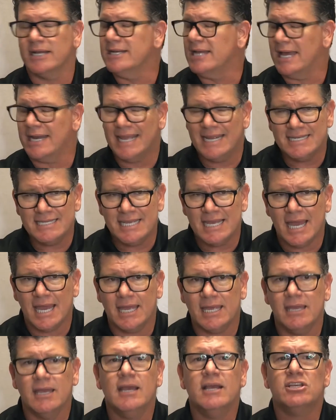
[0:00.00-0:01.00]
not ATA,
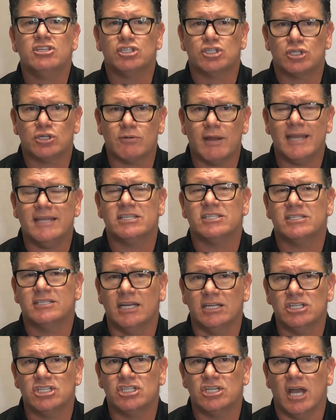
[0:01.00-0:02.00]
straight
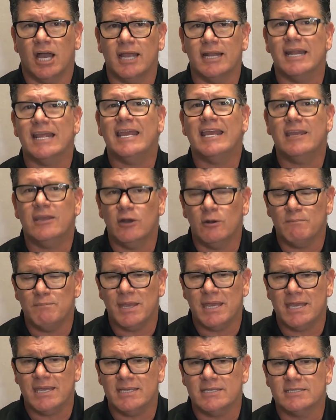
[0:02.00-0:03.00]
Sunshine
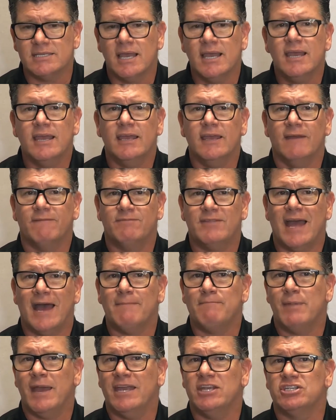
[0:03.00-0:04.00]
EOBs if
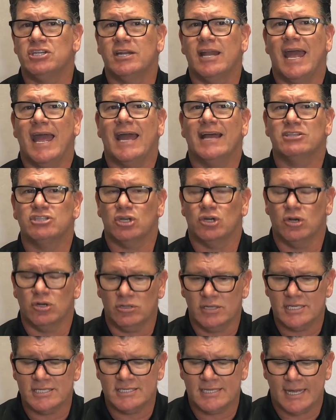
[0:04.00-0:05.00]
that patient has
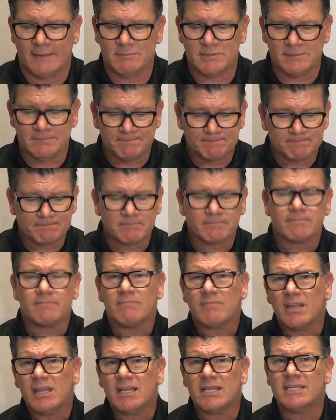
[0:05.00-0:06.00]
early steps.
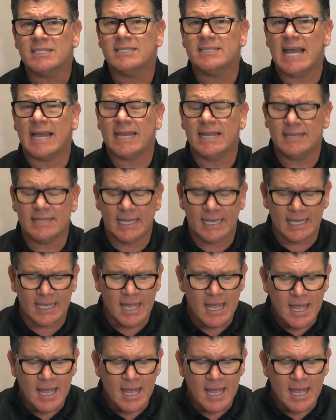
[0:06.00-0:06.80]
Second thing,